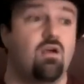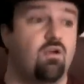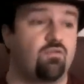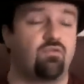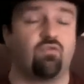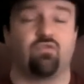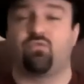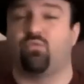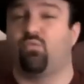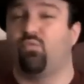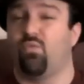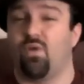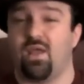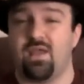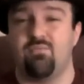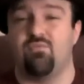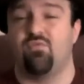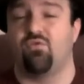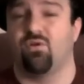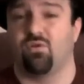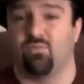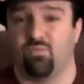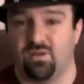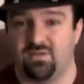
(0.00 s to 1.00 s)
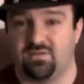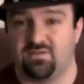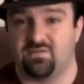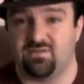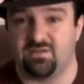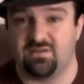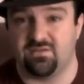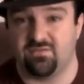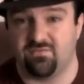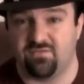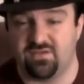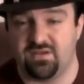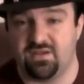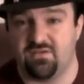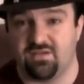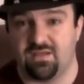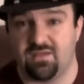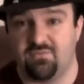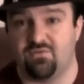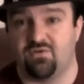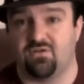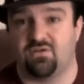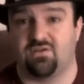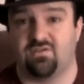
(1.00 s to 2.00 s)
of course way more went to see the video
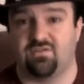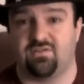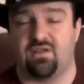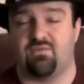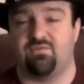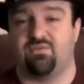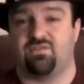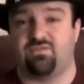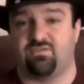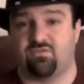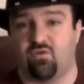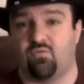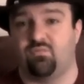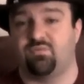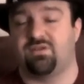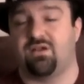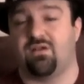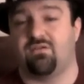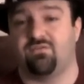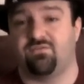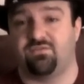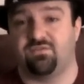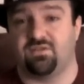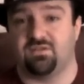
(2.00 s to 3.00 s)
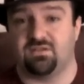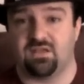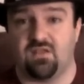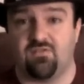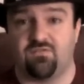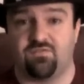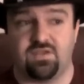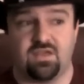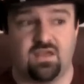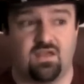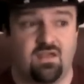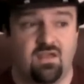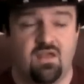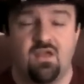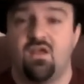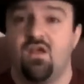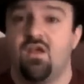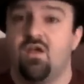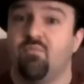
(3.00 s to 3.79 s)
game nerd because that was his hometown of philadelphia